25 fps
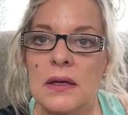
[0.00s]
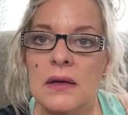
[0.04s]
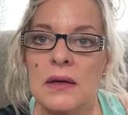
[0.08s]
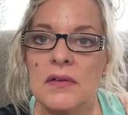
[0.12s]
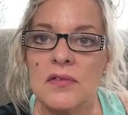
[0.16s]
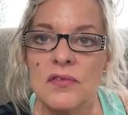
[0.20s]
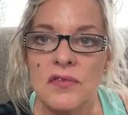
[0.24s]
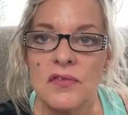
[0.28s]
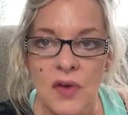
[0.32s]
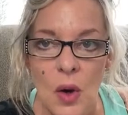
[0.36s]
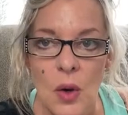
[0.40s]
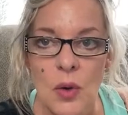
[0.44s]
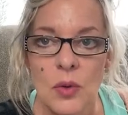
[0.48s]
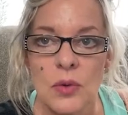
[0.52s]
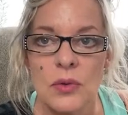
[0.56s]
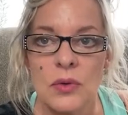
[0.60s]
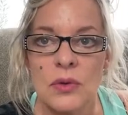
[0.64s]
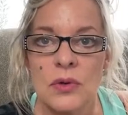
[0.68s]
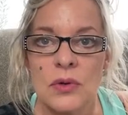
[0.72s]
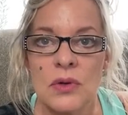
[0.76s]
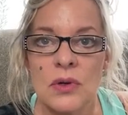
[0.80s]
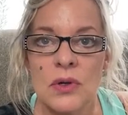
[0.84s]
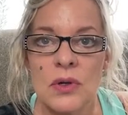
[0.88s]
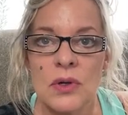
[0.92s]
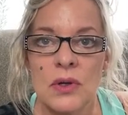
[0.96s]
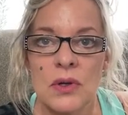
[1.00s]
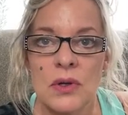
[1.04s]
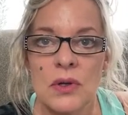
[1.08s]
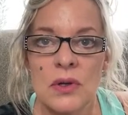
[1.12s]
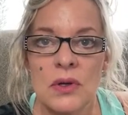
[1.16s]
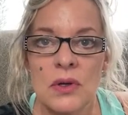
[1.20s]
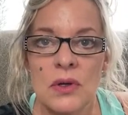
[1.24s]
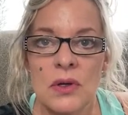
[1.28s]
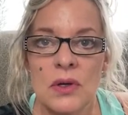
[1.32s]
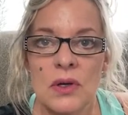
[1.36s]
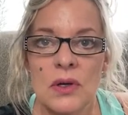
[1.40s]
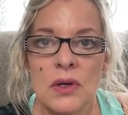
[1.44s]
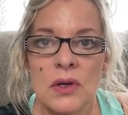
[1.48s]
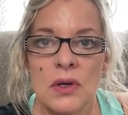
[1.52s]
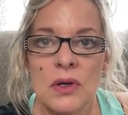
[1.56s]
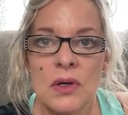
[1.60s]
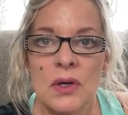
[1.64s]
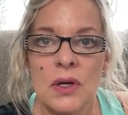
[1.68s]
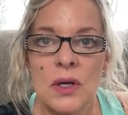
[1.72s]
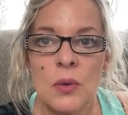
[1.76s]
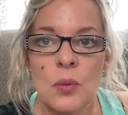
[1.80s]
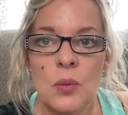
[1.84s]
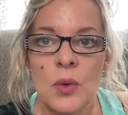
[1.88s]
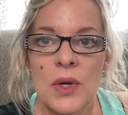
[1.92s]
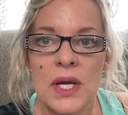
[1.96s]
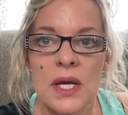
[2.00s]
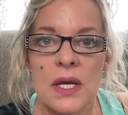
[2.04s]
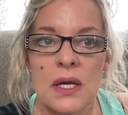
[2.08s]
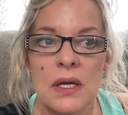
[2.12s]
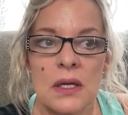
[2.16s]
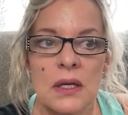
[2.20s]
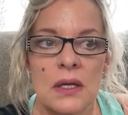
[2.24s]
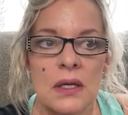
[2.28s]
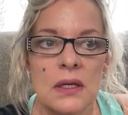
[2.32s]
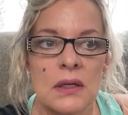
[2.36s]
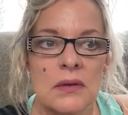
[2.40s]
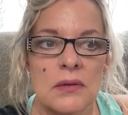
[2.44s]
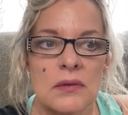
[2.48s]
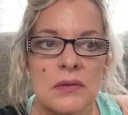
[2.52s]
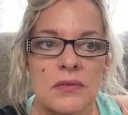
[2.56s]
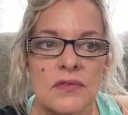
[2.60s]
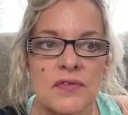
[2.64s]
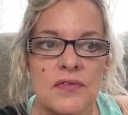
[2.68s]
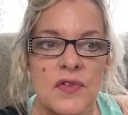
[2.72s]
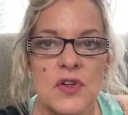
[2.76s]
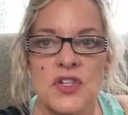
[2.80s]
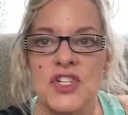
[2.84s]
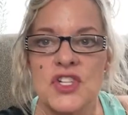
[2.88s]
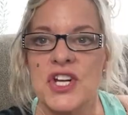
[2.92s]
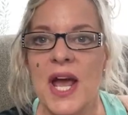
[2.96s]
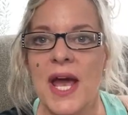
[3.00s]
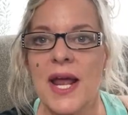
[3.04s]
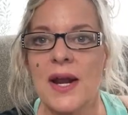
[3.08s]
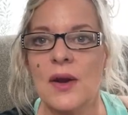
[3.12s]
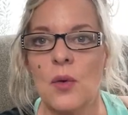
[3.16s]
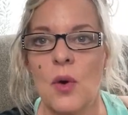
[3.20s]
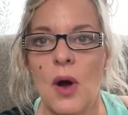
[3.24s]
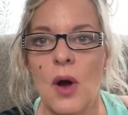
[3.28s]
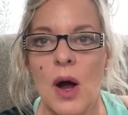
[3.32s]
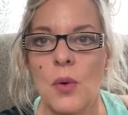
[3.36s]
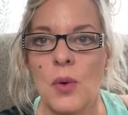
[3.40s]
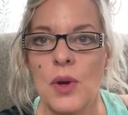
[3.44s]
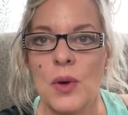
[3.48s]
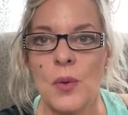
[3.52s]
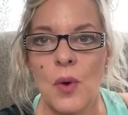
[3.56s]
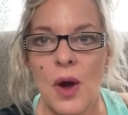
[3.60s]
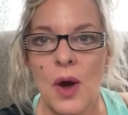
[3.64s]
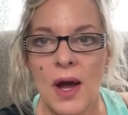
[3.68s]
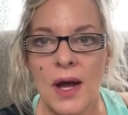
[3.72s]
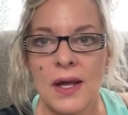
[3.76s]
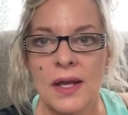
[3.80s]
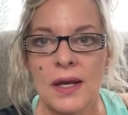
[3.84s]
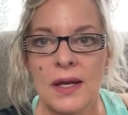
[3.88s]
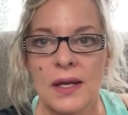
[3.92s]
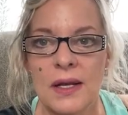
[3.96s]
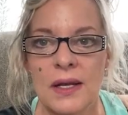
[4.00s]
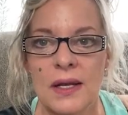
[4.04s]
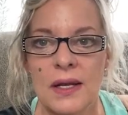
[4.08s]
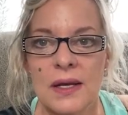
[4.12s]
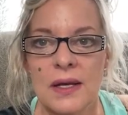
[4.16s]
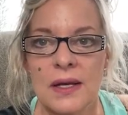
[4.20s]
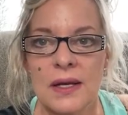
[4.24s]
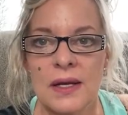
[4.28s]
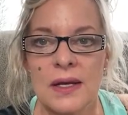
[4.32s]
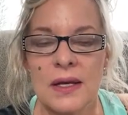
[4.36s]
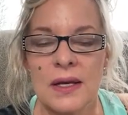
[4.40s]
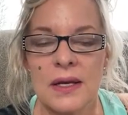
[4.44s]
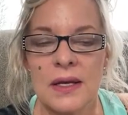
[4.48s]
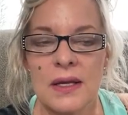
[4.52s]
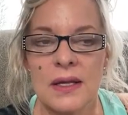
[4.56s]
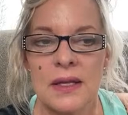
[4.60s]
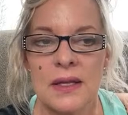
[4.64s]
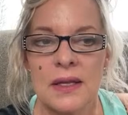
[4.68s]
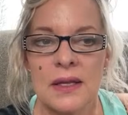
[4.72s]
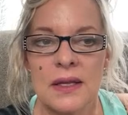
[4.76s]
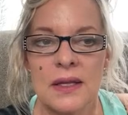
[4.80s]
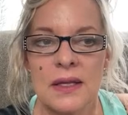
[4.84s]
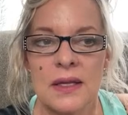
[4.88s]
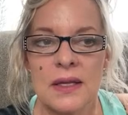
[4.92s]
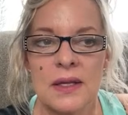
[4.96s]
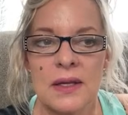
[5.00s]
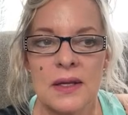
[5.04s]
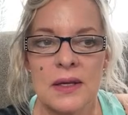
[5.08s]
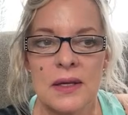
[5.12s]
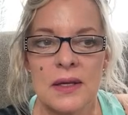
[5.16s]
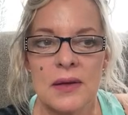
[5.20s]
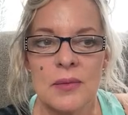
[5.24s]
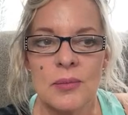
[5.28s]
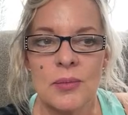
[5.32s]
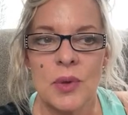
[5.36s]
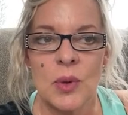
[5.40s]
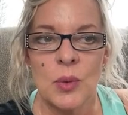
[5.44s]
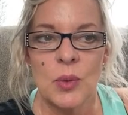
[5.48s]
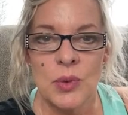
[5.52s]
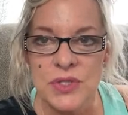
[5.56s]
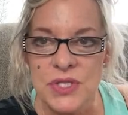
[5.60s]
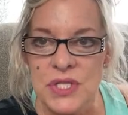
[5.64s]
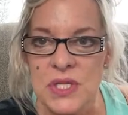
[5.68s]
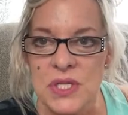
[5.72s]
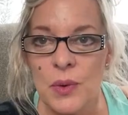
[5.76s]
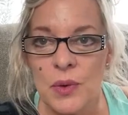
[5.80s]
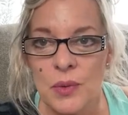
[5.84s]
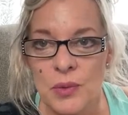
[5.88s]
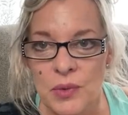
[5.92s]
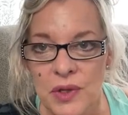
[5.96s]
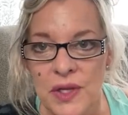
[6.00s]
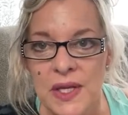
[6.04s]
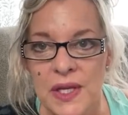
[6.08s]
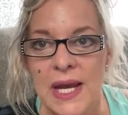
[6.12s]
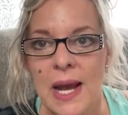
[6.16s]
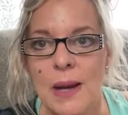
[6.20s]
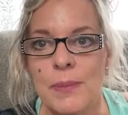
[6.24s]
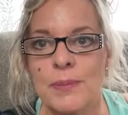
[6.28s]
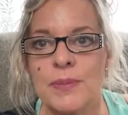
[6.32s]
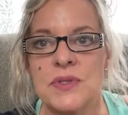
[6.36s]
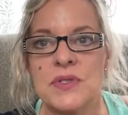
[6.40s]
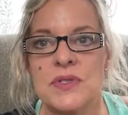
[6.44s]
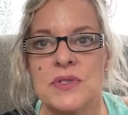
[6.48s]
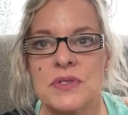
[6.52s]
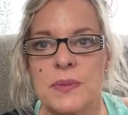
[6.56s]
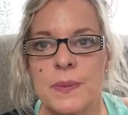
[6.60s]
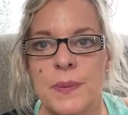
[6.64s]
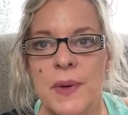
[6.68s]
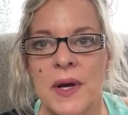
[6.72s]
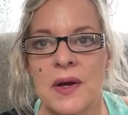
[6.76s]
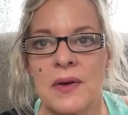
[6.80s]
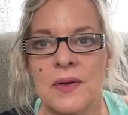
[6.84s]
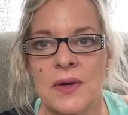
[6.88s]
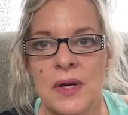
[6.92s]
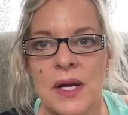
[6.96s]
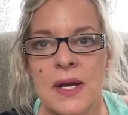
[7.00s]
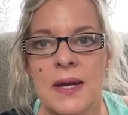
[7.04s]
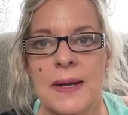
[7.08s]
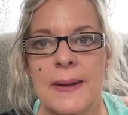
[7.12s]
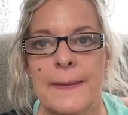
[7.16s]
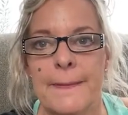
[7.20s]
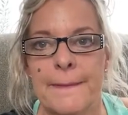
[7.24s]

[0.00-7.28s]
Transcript: Vote. And we can foreshadow all we want. But we'll see what really happens tomorrow night.